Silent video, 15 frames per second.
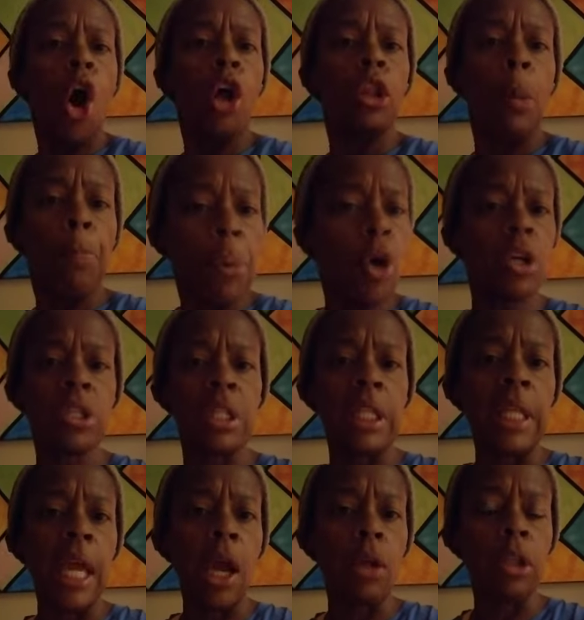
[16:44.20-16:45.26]
the books that
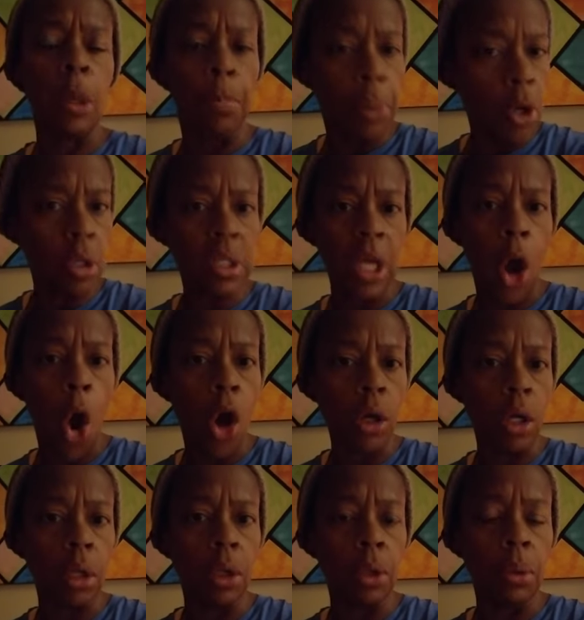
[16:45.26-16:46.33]
they, the books that ought
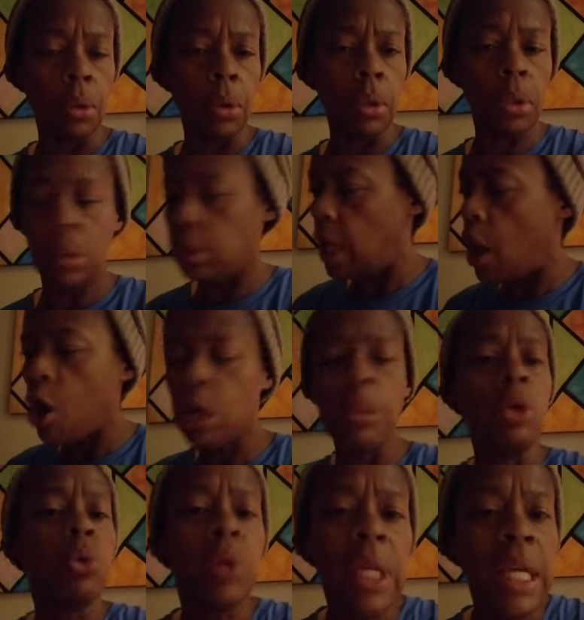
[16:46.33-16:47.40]
to, they ought to
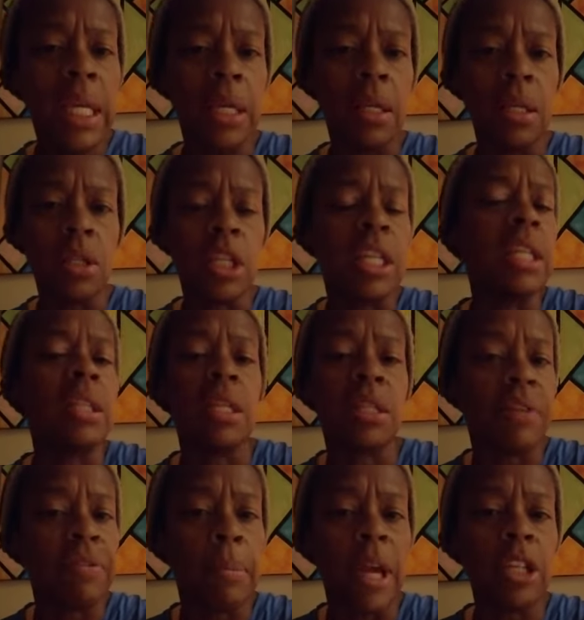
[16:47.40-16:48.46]
be reading to get this
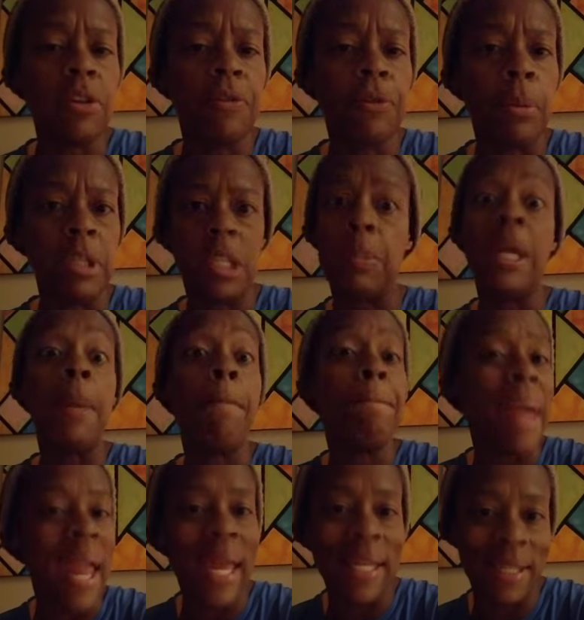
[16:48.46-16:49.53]
information from is being
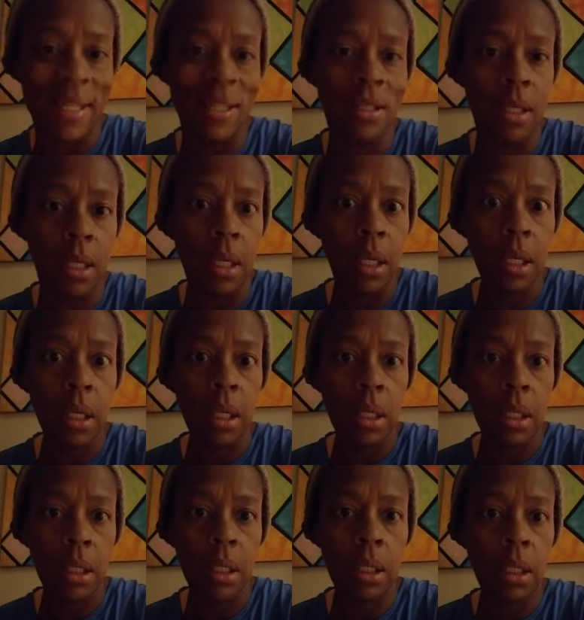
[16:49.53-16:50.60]
banded.
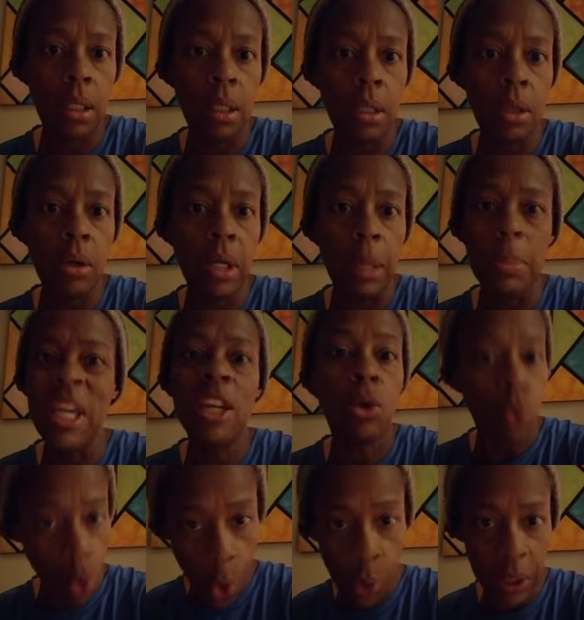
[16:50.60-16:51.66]
Okay. Being
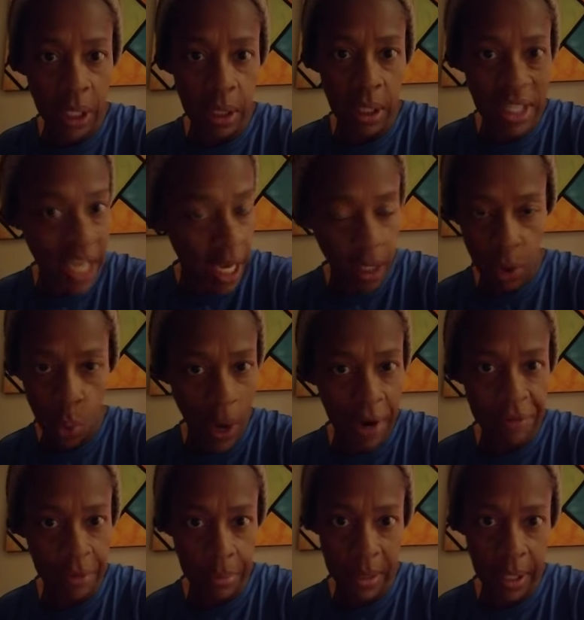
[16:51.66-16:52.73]
eroded and taken away
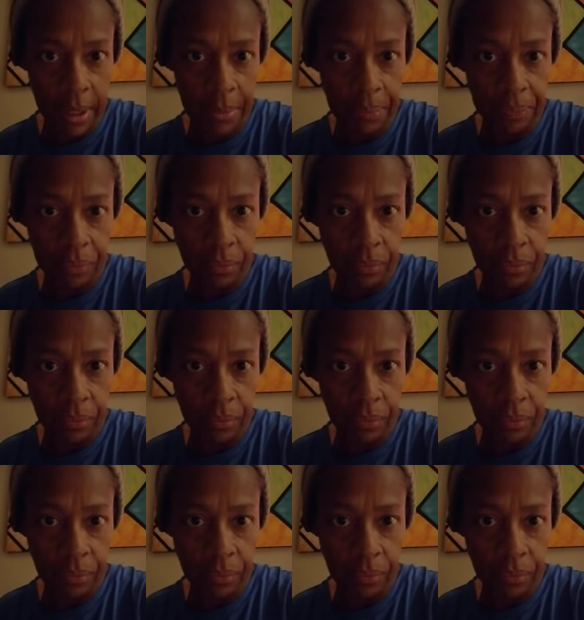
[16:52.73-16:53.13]
from them.